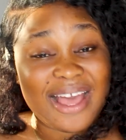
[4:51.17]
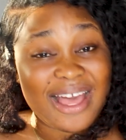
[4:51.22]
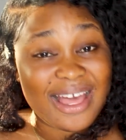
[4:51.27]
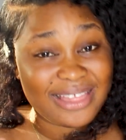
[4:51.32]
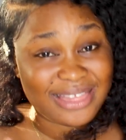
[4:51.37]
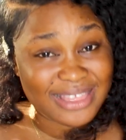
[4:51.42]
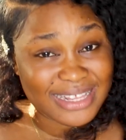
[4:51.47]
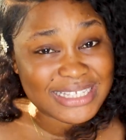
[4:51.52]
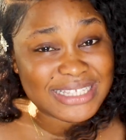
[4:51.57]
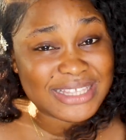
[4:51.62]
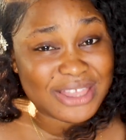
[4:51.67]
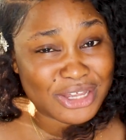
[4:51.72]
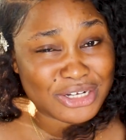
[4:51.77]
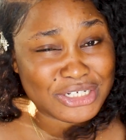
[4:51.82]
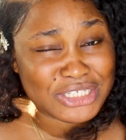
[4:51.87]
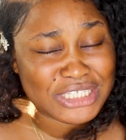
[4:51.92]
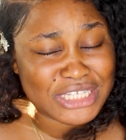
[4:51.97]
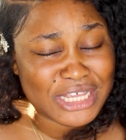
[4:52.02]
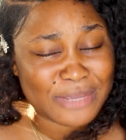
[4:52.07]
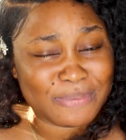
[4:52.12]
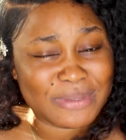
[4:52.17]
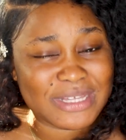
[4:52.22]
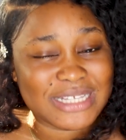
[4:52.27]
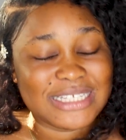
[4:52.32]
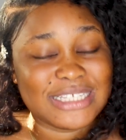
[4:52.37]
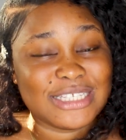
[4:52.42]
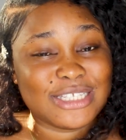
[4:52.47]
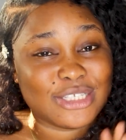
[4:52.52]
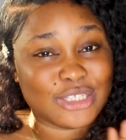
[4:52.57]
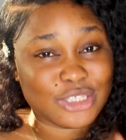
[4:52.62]
And this third step
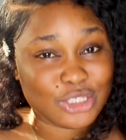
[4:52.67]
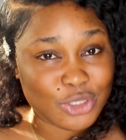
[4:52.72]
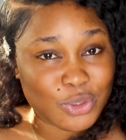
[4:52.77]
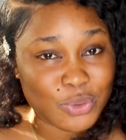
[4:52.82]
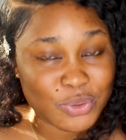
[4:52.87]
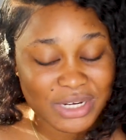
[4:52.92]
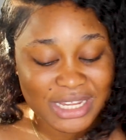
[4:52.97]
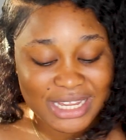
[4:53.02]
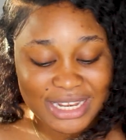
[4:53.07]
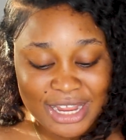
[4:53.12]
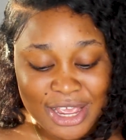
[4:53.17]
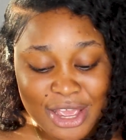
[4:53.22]
is toning.